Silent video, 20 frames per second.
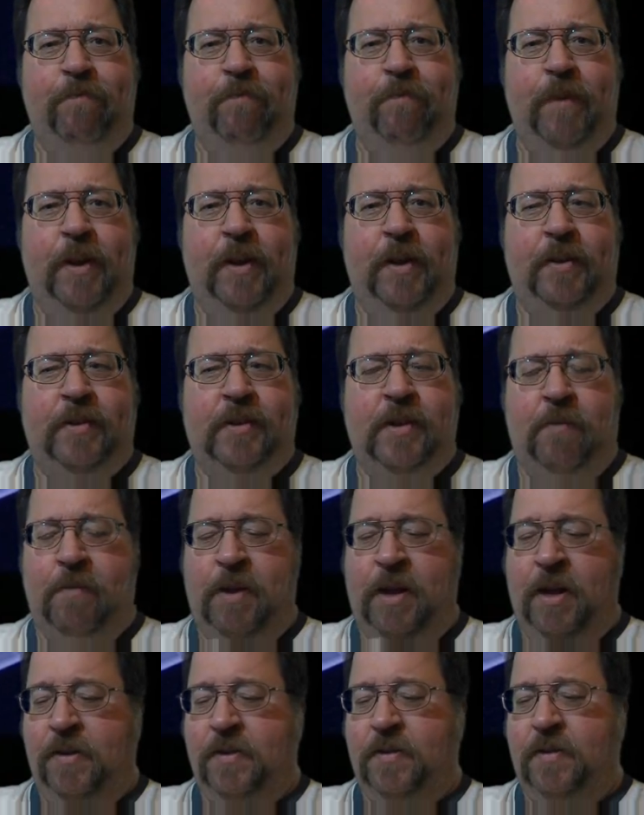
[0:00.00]
And
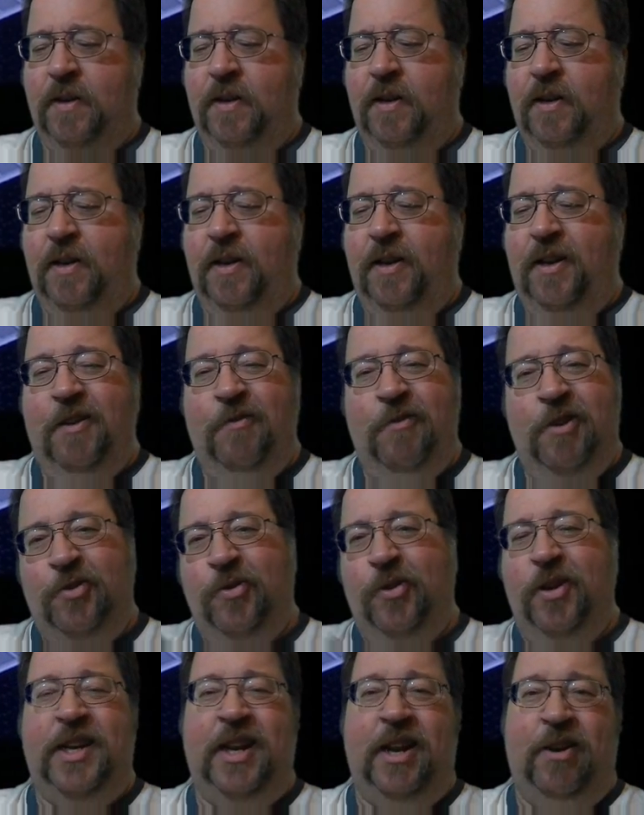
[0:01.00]
something else. Which
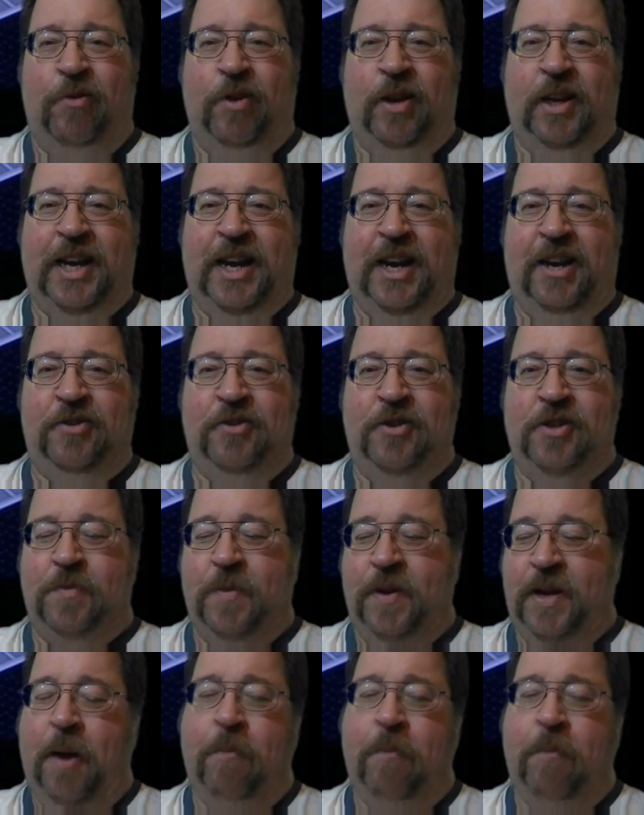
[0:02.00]
really didn't really interest me.